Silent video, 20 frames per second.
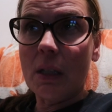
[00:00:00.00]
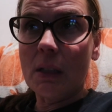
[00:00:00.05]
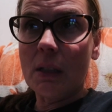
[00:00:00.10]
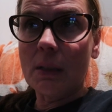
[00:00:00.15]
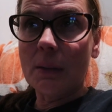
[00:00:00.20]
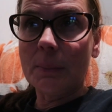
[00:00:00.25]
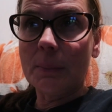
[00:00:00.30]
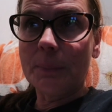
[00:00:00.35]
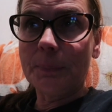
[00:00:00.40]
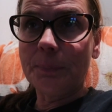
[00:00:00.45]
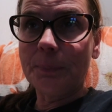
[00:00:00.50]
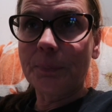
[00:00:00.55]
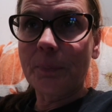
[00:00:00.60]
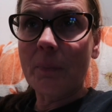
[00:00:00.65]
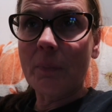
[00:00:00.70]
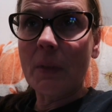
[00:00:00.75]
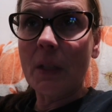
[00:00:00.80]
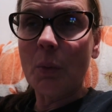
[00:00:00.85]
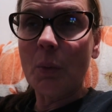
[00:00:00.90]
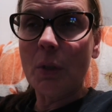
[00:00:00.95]
um,
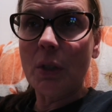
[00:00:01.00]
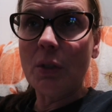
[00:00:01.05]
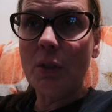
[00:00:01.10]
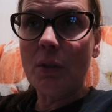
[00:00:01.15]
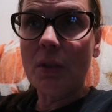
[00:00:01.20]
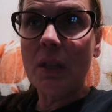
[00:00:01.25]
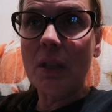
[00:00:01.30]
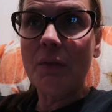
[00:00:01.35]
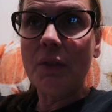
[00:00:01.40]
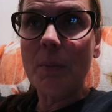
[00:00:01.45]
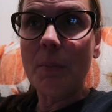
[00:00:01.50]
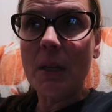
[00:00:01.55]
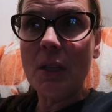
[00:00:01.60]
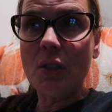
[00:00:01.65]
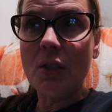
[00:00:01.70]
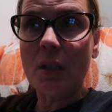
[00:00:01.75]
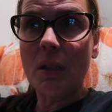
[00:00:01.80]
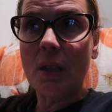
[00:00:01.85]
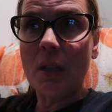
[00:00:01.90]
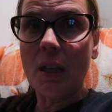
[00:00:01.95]
well, you do the
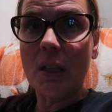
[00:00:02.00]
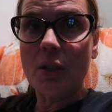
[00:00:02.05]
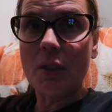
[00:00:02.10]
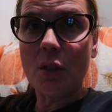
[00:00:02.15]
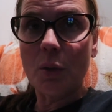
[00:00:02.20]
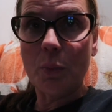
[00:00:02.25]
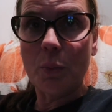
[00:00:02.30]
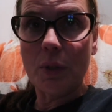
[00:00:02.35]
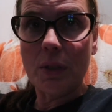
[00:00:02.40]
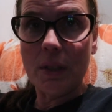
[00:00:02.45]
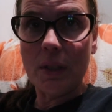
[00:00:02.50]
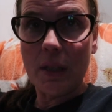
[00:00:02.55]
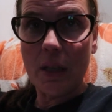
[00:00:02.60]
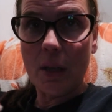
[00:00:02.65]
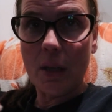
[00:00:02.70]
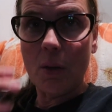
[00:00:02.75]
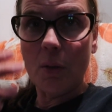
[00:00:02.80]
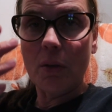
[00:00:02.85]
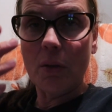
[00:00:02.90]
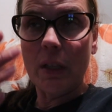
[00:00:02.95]
information online, so you print it
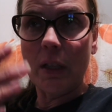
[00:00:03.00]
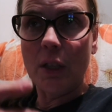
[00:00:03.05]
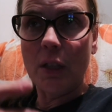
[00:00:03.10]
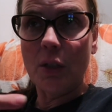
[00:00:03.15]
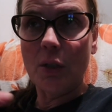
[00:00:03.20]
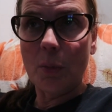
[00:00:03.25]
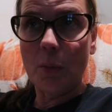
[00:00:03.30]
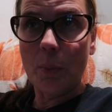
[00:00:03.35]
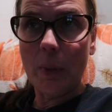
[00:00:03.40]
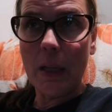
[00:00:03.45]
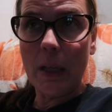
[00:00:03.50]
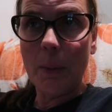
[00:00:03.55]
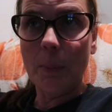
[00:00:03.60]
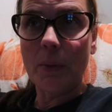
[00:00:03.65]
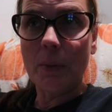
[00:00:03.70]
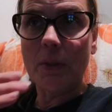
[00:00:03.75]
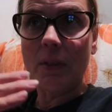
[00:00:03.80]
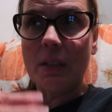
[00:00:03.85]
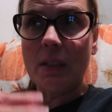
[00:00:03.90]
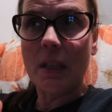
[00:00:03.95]
out like your
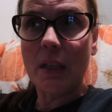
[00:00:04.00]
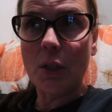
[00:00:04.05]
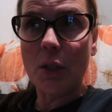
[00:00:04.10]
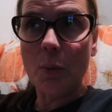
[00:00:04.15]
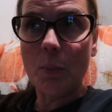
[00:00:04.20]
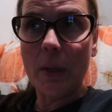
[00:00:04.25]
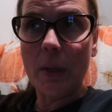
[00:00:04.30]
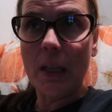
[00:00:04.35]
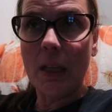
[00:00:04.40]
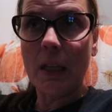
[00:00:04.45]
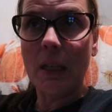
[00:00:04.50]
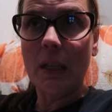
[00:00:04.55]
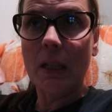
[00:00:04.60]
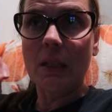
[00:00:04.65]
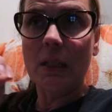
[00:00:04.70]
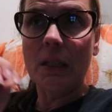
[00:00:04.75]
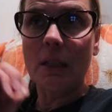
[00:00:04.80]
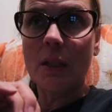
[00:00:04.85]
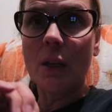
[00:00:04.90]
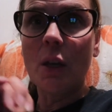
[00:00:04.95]
paper saying you
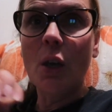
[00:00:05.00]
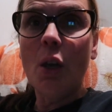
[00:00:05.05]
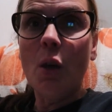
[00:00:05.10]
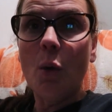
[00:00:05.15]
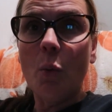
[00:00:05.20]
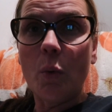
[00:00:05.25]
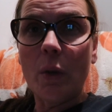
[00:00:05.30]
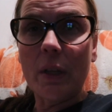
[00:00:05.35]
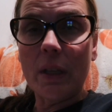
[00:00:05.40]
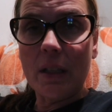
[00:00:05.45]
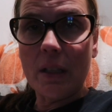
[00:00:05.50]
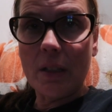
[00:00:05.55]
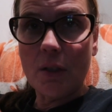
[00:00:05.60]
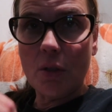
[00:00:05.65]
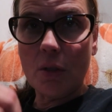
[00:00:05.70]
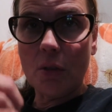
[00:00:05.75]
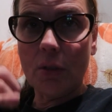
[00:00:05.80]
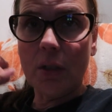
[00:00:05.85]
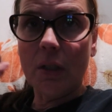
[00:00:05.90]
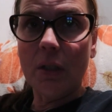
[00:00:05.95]
paid and what it
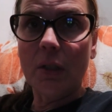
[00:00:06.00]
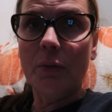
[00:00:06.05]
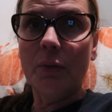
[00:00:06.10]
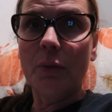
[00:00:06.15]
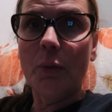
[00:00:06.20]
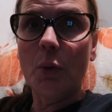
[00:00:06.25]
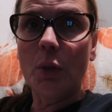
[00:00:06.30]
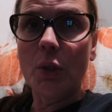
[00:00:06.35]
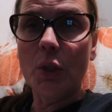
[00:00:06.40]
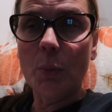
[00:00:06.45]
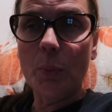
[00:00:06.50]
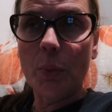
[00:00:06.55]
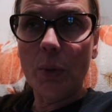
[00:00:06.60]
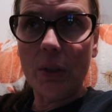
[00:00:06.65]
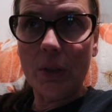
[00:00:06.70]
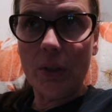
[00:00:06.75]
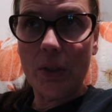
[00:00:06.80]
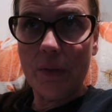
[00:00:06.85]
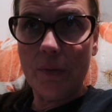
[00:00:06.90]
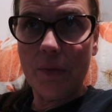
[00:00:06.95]
is you're looking for. You
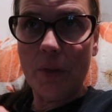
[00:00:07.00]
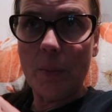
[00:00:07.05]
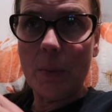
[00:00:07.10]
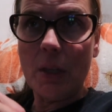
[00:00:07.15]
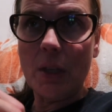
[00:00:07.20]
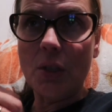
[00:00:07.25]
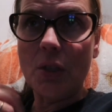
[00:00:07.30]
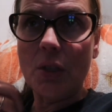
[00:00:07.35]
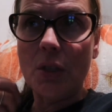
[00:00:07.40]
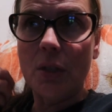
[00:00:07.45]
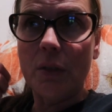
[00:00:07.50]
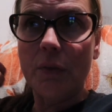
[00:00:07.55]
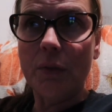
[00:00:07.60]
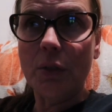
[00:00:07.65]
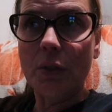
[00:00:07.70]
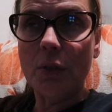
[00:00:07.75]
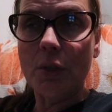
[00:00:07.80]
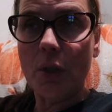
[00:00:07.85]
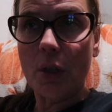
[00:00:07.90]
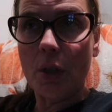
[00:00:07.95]
put in the information of
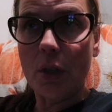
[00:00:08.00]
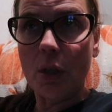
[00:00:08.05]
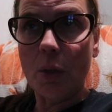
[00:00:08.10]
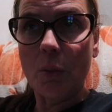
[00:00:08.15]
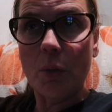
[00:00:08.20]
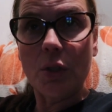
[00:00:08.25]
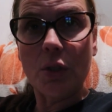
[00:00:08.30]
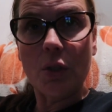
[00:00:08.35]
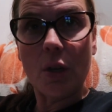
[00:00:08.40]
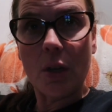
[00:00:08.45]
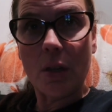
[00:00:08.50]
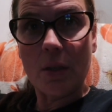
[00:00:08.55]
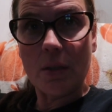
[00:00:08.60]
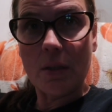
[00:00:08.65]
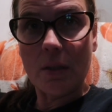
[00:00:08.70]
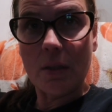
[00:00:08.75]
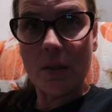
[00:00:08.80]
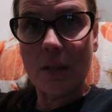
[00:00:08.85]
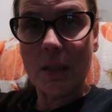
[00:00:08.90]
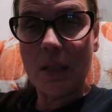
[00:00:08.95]
your dog, which
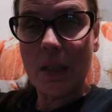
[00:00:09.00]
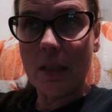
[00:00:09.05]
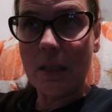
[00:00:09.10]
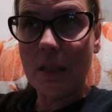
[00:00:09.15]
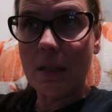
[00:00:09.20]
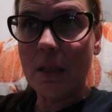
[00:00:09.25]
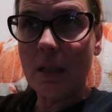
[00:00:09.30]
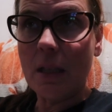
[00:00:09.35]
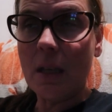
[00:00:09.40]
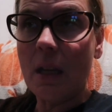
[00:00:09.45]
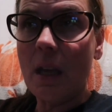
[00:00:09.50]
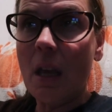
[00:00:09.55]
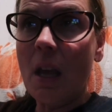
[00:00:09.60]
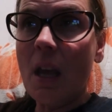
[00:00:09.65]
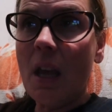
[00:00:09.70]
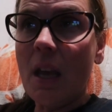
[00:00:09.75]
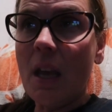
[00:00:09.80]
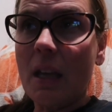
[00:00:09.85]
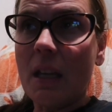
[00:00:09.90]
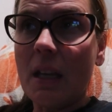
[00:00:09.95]
ours is Daisy,
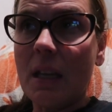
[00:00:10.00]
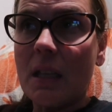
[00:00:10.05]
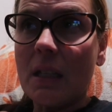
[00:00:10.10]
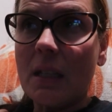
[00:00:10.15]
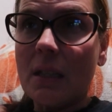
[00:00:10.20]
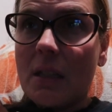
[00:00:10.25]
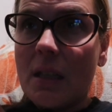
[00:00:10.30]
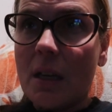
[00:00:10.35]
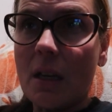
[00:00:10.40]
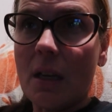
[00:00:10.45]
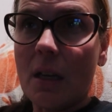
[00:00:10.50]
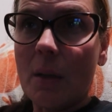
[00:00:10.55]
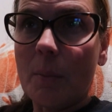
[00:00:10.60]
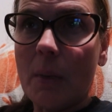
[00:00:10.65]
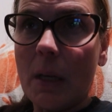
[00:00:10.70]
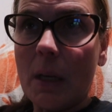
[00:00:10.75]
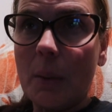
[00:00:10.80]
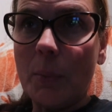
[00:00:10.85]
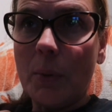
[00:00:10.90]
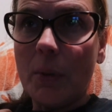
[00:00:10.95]
and
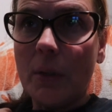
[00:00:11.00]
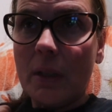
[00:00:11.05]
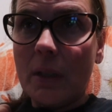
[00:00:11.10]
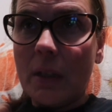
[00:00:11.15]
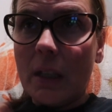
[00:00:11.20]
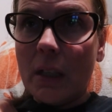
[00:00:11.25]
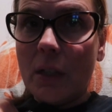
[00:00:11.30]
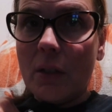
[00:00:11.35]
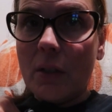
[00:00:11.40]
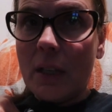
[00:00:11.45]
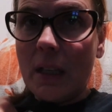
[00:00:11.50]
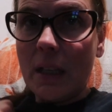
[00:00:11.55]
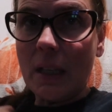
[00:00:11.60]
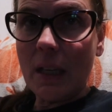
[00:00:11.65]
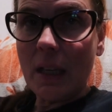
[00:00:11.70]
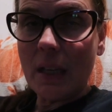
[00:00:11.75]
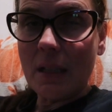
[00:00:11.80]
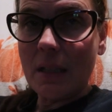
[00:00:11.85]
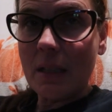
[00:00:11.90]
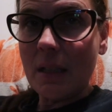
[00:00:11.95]
um, I put in like her
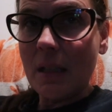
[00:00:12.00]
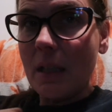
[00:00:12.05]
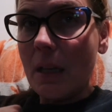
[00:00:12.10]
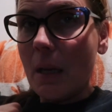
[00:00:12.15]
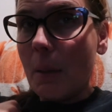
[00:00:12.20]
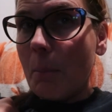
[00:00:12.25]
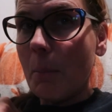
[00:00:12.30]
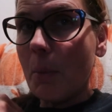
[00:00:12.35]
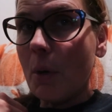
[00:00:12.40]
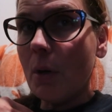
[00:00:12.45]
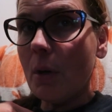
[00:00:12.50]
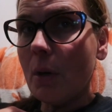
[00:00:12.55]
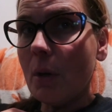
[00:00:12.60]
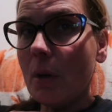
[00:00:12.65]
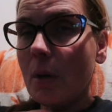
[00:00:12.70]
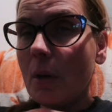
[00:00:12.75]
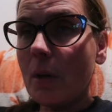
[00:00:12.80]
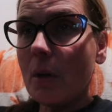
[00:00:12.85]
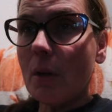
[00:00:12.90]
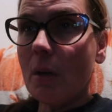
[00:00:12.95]
AKC
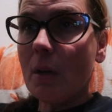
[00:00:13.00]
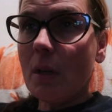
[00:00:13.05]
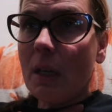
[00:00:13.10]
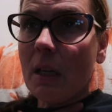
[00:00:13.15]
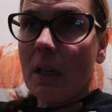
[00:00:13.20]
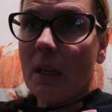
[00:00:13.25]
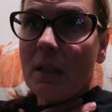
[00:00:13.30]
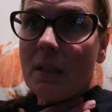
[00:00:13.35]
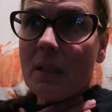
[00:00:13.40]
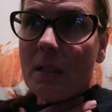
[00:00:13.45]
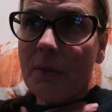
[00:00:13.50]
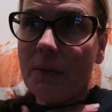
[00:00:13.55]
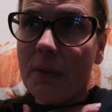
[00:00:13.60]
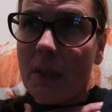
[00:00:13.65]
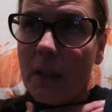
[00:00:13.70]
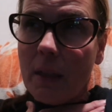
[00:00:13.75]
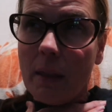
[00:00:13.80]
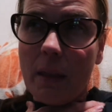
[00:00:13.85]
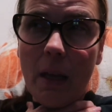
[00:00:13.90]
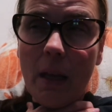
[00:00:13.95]
number and stuff
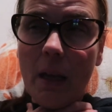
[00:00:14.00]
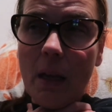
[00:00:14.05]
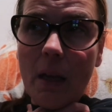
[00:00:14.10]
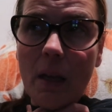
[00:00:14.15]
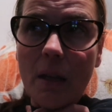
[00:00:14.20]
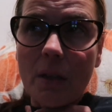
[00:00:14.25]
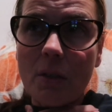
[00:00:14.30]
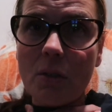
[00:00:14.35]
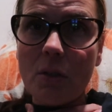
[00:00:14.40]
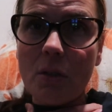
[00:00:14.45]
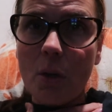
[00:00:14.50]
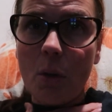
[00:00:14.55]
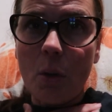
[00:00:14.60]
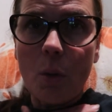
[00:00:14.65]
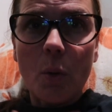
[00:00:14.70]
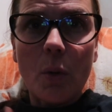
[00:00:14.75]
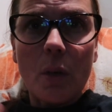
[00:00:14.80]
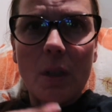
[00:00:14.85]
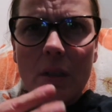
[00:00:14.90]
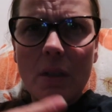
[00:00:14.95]
like that.
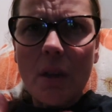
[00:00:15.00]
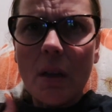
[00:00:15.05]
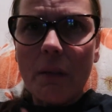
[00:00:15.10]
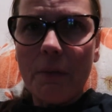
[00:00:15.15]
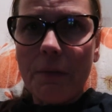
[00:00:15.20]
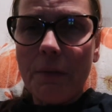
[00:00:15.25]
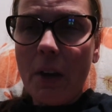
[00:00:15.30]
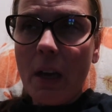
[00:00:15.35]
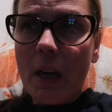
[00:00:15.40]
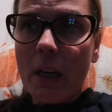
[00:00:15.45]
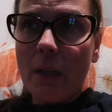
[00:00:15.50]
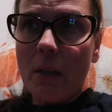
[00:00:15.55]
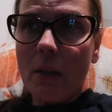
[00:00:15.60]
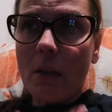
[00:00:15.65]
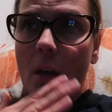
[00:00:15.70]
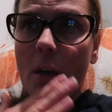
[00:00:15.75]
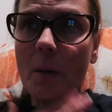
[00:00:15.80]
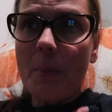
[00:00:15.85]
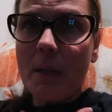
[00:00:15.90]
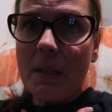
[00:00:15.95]
So it's on
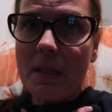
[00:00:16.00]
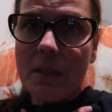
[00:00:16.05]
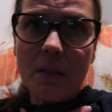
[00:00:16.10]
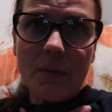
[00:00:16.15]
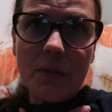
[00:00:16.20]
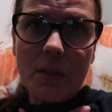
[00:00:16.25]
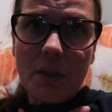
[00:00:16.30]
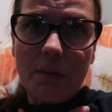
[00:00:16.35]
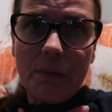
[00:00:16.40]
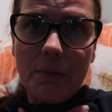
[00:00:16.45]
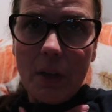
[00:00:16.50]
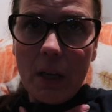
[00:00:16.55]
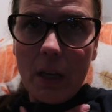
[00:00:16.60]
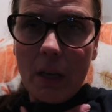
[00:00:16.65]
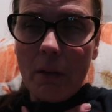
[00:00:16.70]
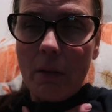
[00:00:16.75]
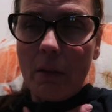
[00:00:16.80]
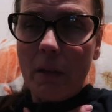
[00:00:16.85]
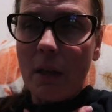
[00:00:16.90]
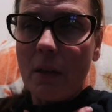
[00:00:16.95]
file. All my stuff's on
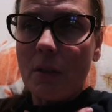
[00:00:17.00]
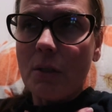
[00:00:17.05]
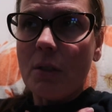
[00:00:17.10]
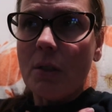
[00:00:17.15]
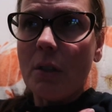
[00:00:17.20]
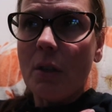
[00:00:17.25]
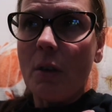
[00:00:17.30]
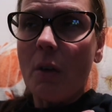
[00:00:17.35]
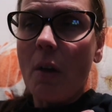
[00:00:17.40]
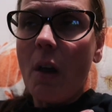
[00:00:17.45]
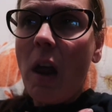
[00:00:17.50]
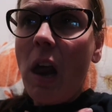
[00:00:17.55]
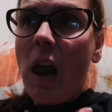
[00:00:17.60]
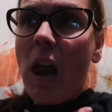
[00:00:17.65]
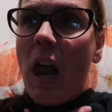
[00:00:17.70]
file there too.